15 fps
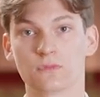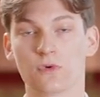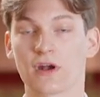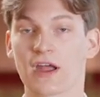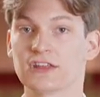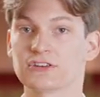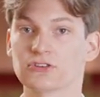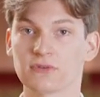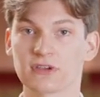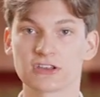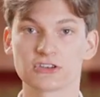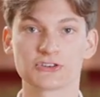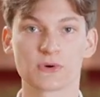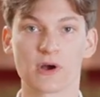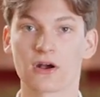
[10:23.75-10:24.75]
We're entering
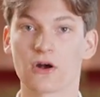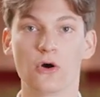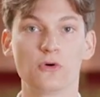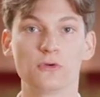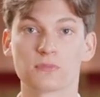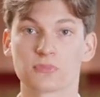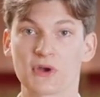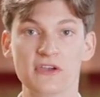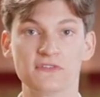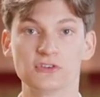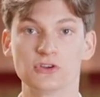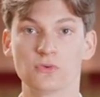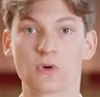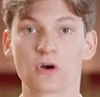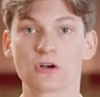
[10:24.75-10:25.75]
into our own brave
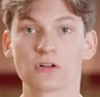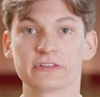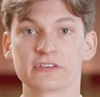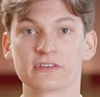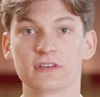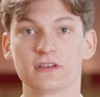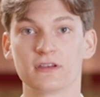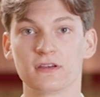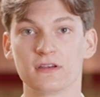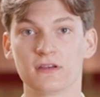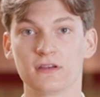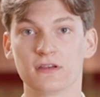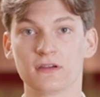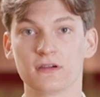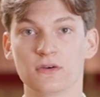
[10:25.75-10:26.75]
new world.
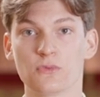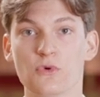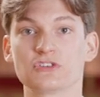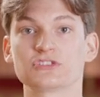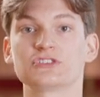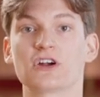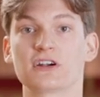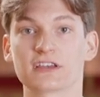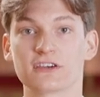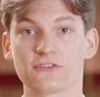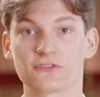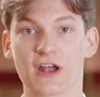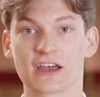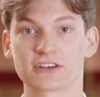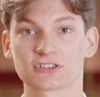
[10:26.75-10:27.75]
We're starting
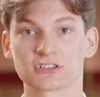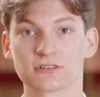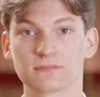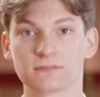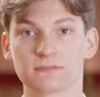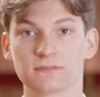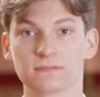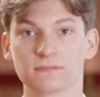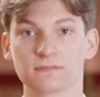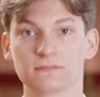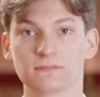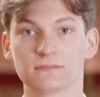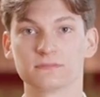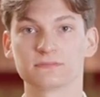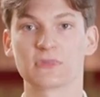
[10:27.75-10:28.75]
afresh.
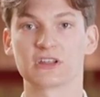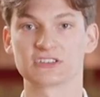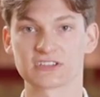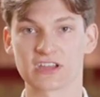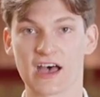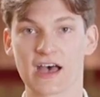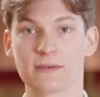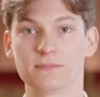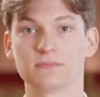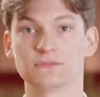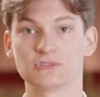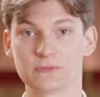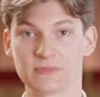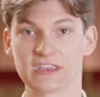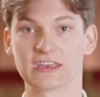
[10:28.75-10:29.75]
It's time
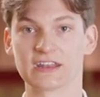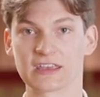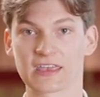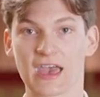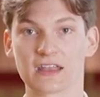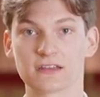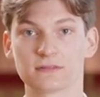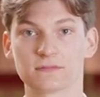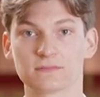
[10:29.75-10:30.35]
to begin again.